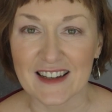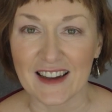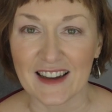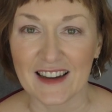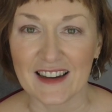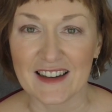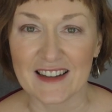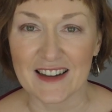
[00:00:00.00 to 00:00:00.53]

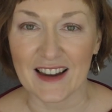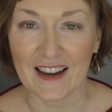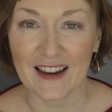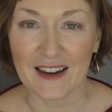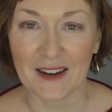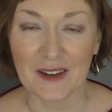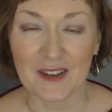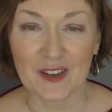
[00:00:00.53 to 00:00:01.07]
and
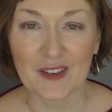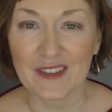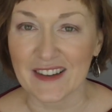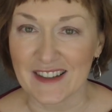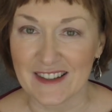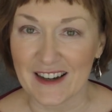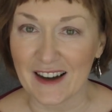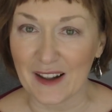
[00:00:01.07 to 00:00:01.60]
I don't
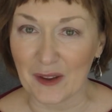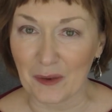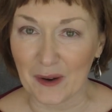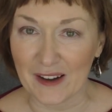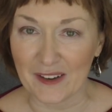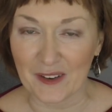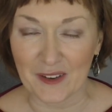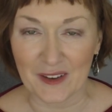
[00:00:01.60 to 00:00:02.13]
necessarily
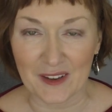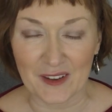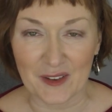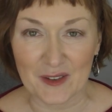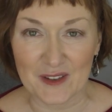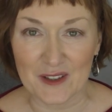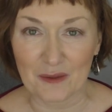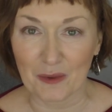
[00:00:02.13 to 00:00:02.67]
want to
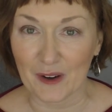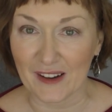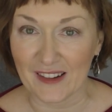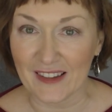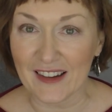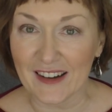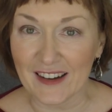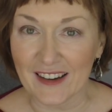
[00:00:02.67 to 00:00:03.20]
use the word
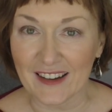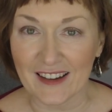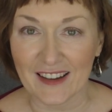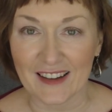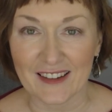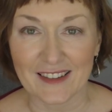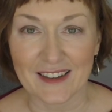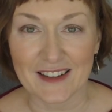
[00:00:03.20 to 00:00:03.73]
knitting
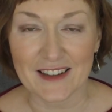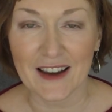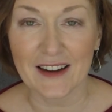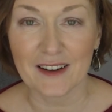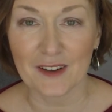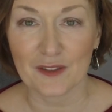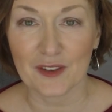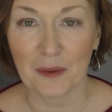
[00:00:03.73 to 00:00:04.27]
and the
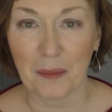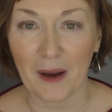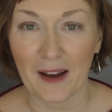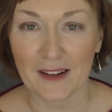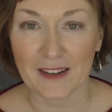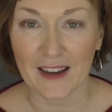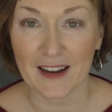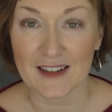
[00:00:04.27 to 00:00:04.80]
title of the
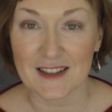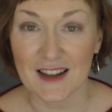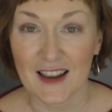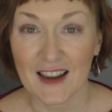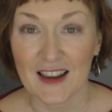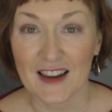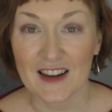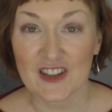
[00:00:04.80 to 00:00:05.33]
podcast,
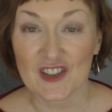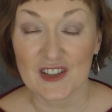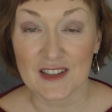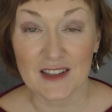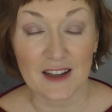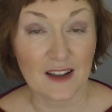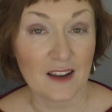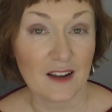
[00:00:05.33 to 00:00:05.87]
she
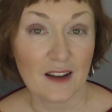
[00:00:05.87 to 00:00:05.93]
said,